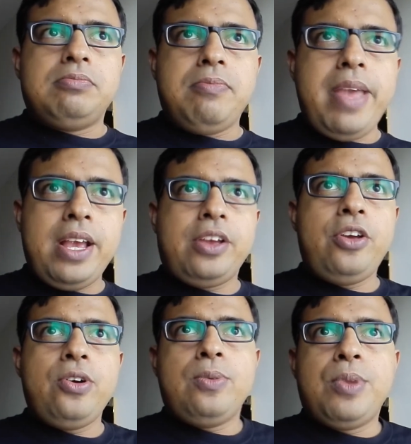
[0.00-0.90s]
make
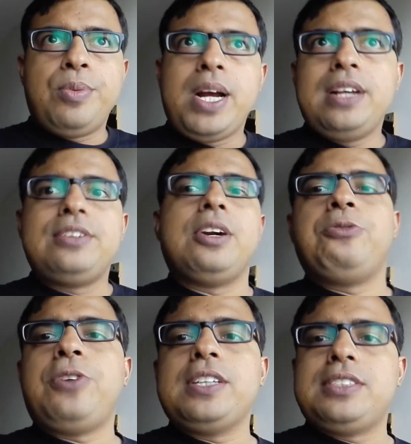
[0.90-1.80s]
your mobile run
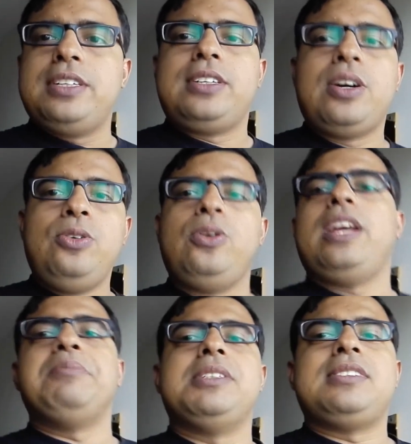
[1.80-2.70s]
faster, download
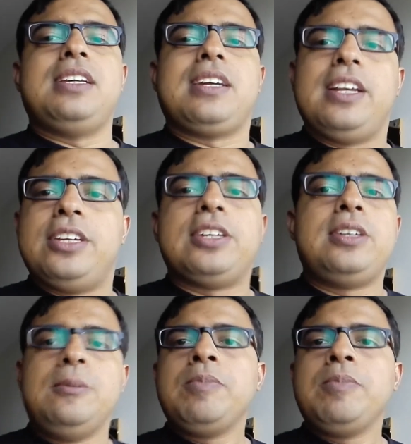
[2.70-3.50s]
ABC Cleaner.